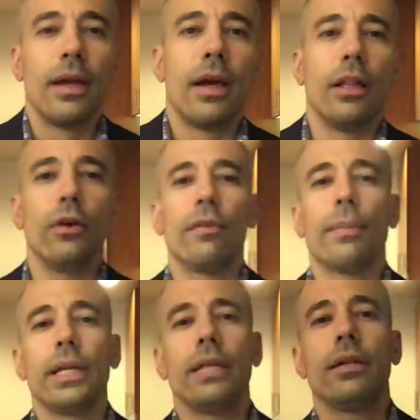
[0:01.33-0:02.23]
Hello
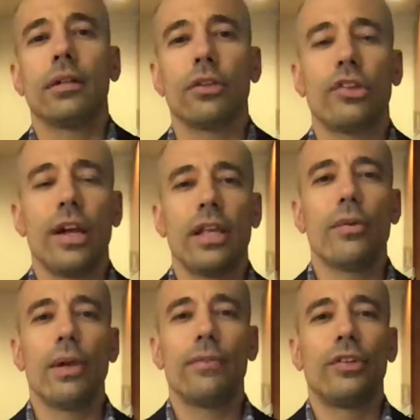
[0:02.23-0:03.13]
everybody, Dr.
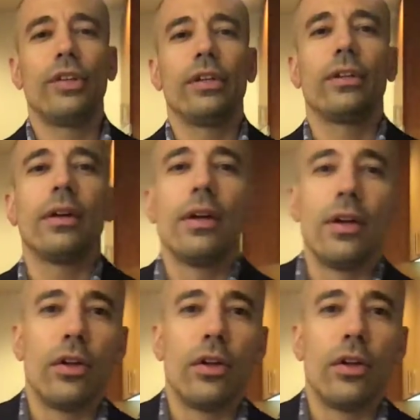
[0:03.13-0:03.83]
Shadi, Ireifej here,